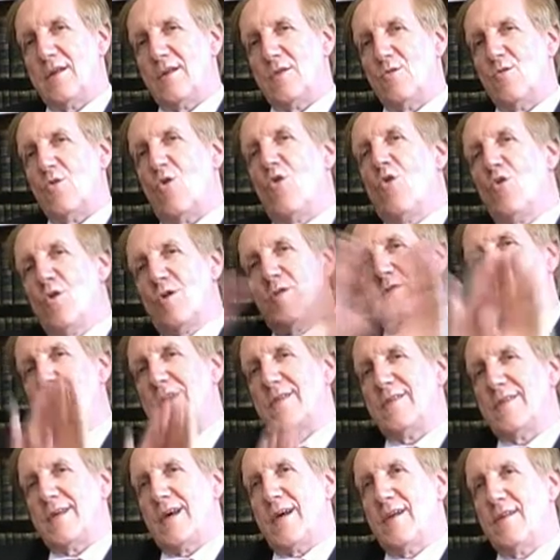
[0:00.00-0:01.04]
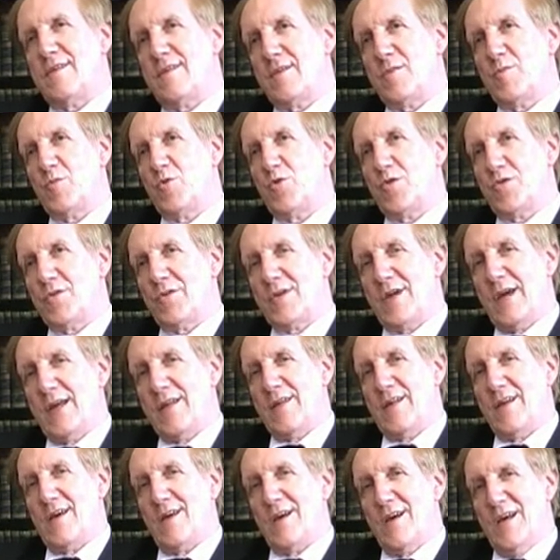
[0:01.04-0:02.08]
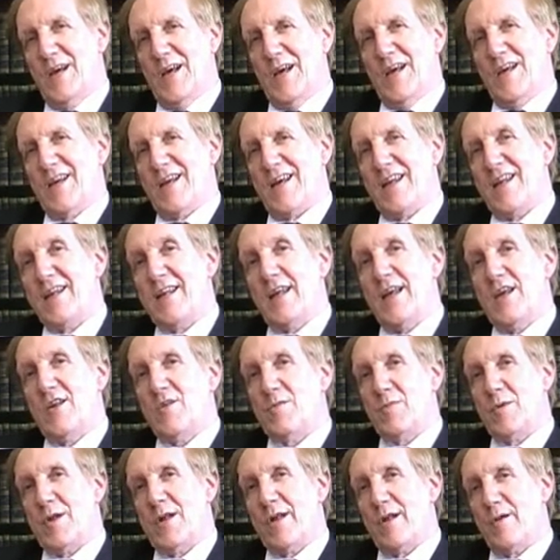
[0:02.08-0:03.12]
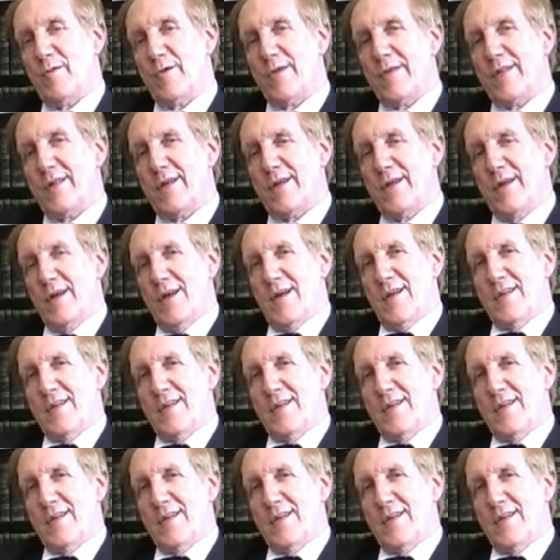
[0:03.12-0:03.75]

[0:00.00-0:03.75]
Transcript: do all of these sciences put together, can they explain everything?